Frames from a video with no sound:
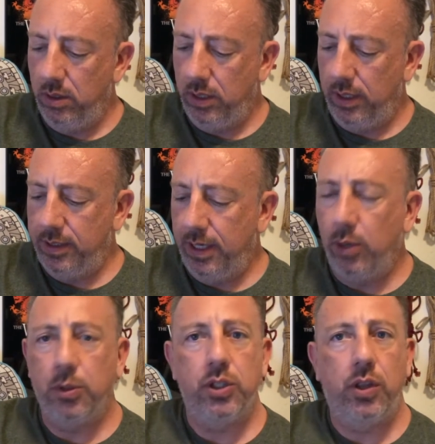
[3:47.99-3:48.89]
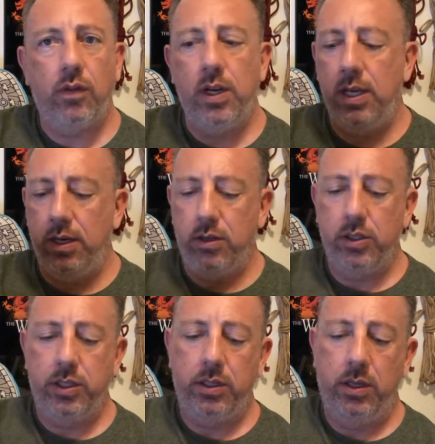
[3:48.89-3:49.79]
say, almost 3
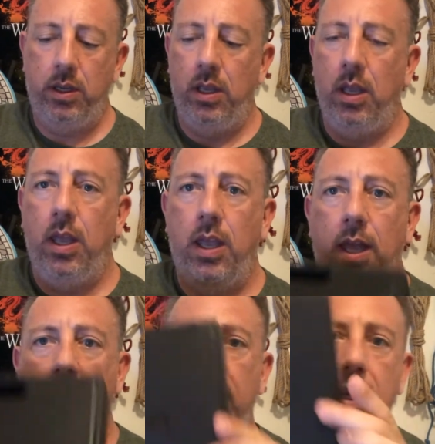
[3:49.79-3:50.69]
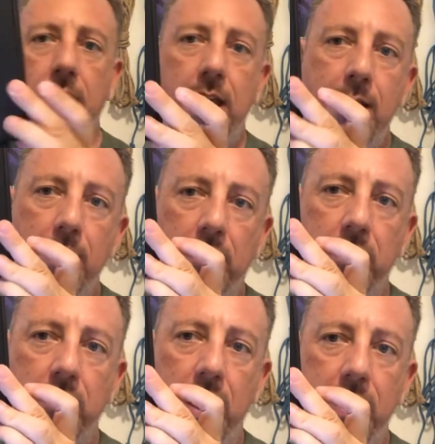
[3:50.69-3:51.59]
years, and it came in a little
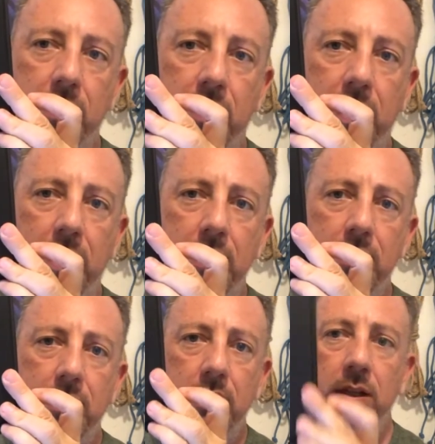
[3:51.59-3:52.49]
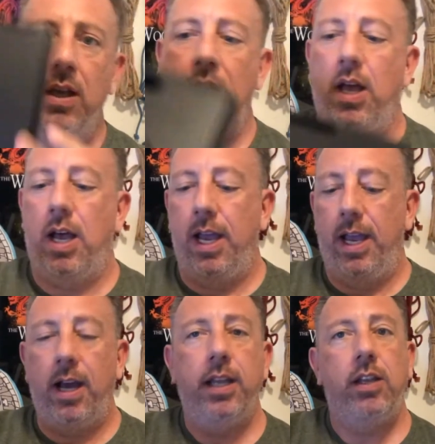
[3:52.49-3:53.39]
case like this. I
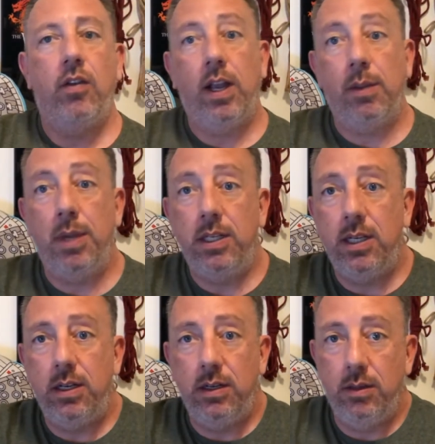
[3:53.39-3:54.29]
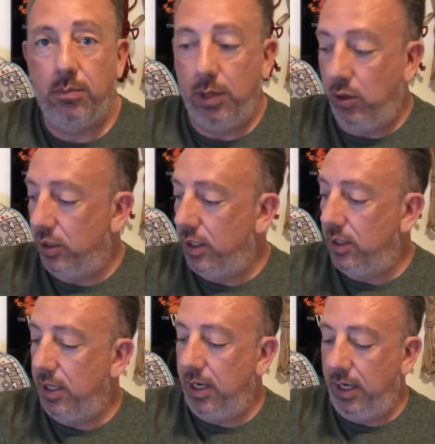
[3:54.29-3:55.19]
highly recommend it because it's
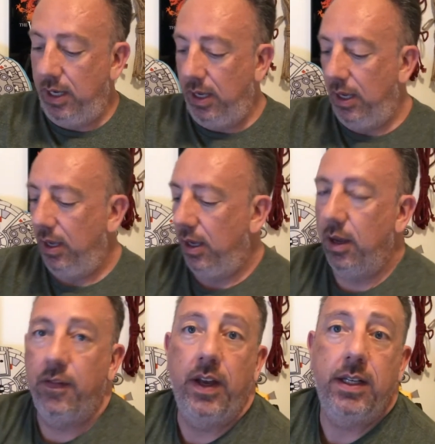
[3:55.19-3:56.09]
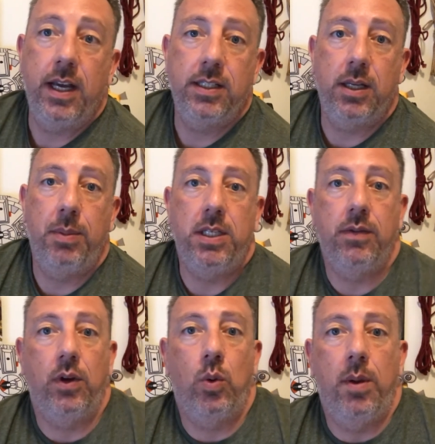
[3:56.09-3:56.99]
a fantastic piece of
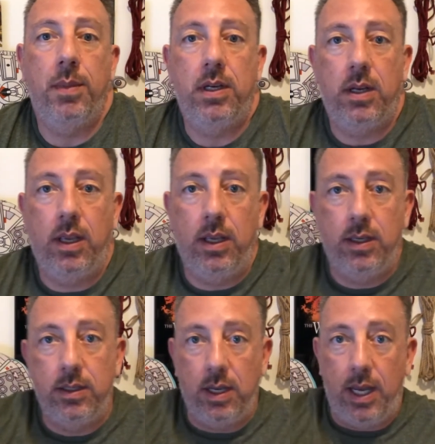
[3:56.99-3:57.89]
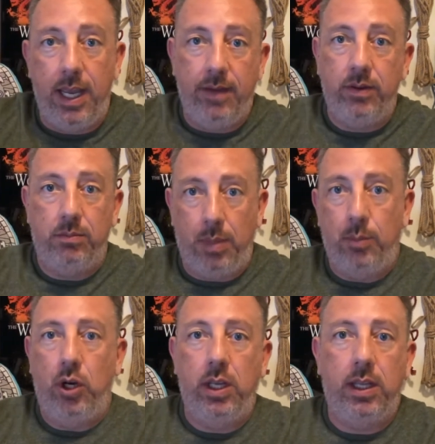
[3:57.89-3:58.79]
equipment, and I haven't, by
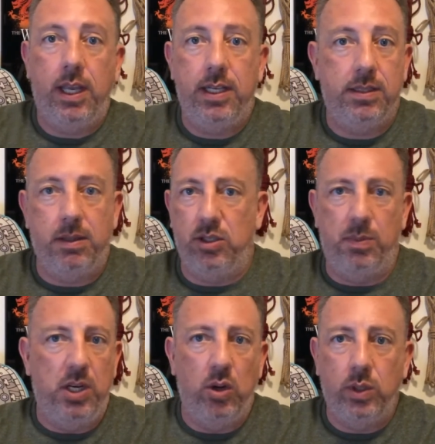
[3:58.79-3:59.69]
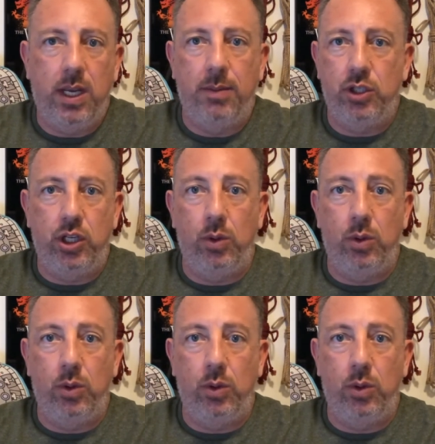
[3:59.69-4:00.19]
putting it in the case, there's been no damage to